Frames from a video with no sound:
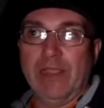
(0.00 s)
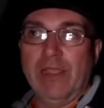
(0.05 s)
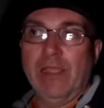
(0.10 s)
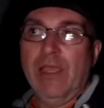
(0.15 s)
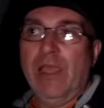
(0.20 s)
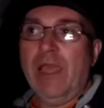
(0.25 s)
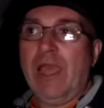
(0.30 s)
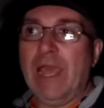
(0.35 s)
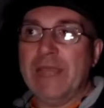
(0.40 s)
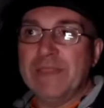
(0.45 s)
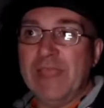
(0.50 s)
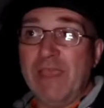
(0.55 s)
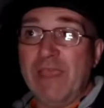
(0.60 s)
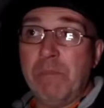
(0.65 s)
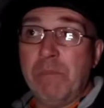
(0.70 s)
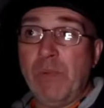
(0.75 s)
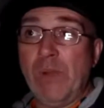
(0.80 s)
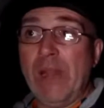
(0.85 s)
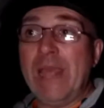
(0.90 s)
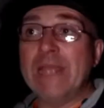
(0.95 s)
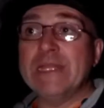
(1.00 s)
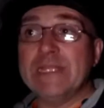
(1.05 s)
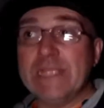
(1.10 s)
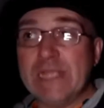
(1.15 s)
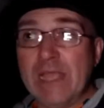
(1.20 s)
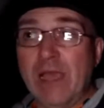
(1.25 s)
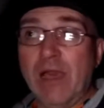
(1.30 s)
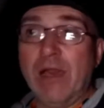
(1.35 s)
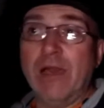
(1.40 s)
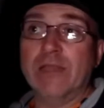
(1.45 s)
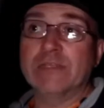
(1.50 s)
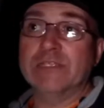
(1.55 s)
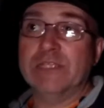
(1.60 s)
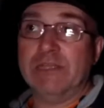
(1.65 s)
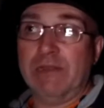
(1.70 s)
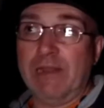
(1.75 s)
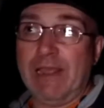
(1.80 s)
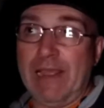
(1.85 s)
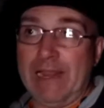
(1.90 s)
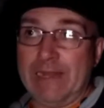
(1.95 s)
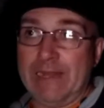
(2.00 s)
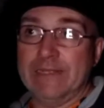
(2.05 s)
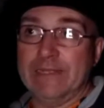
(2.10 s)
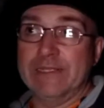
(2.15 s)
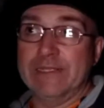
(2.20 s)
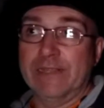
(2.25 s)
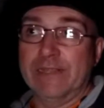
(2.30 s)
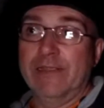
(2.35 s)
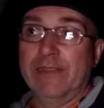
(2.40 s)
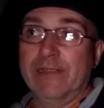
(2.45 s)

and they're bloody hard to land.